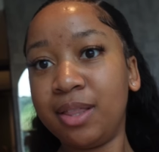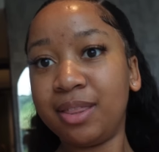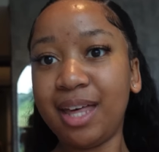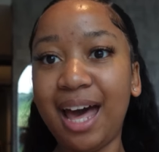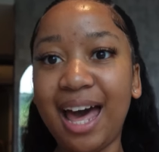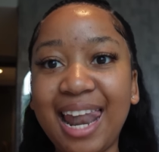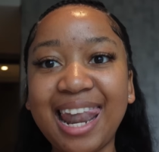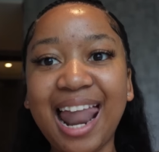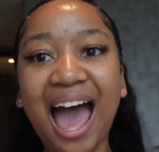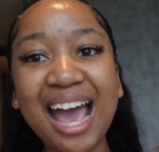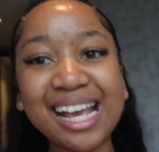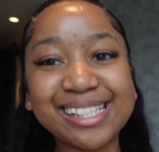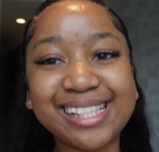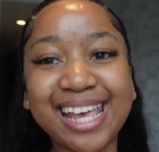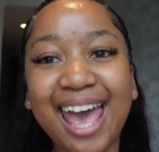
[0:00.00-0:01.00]
the
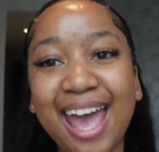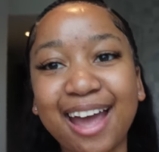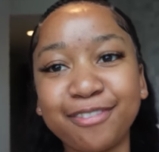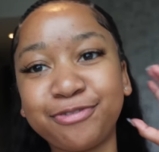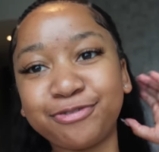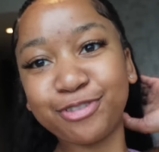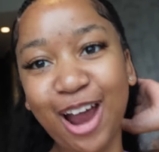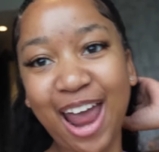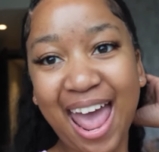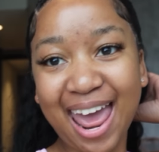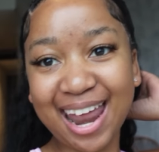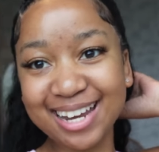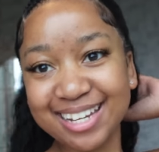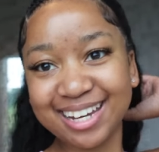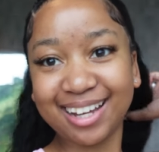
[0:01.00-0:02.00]
lighting,
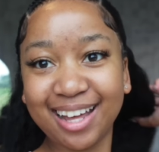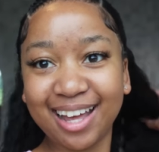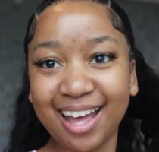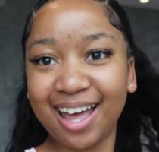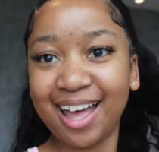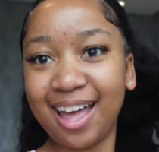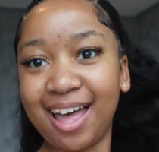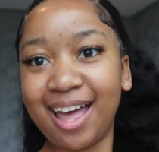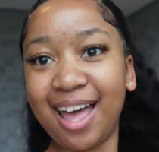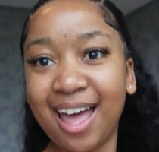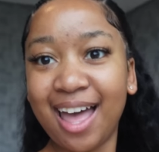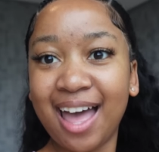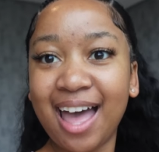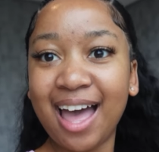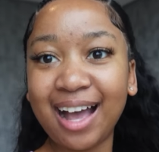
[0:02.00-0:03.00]
friend.
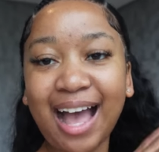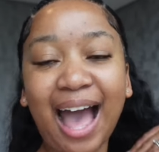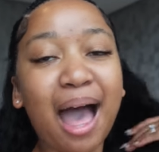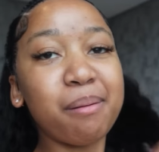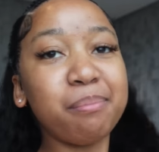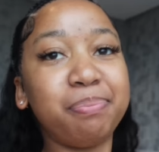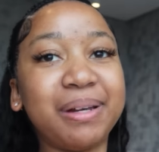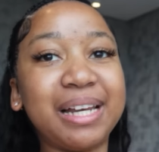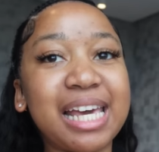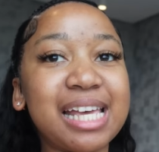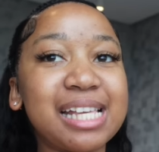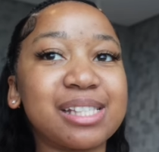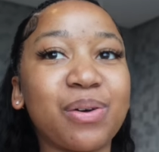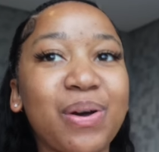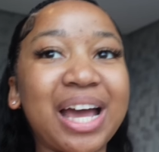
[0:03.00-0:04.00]
Come,
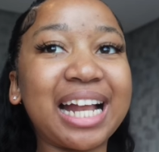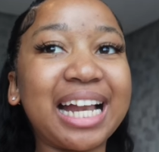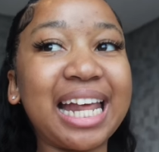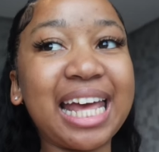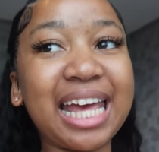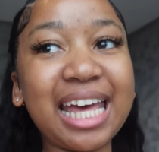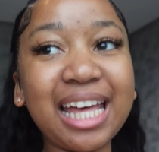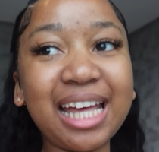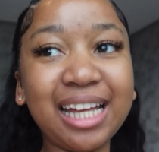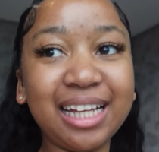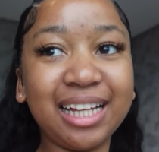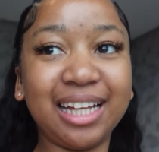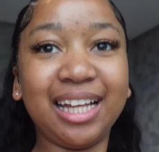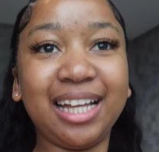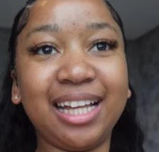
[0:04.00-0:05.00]
please, quickly.
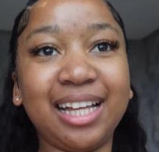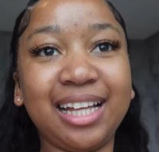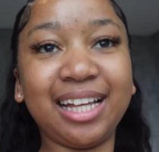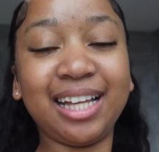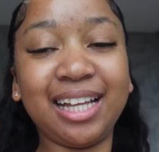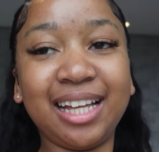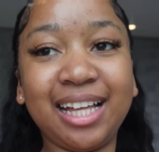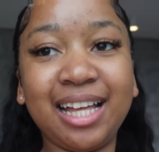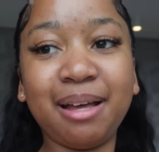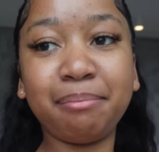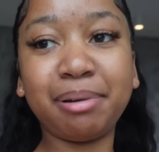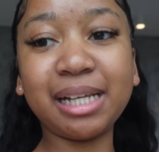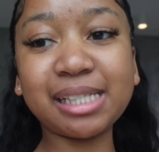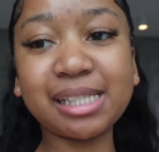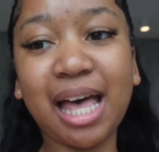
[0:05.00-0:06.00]

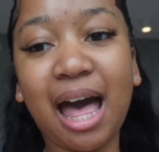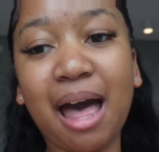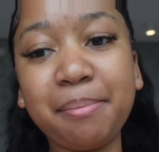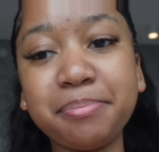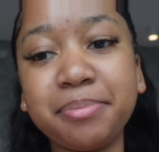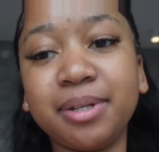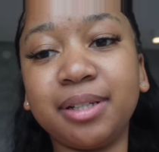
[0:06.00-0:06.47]
Please come.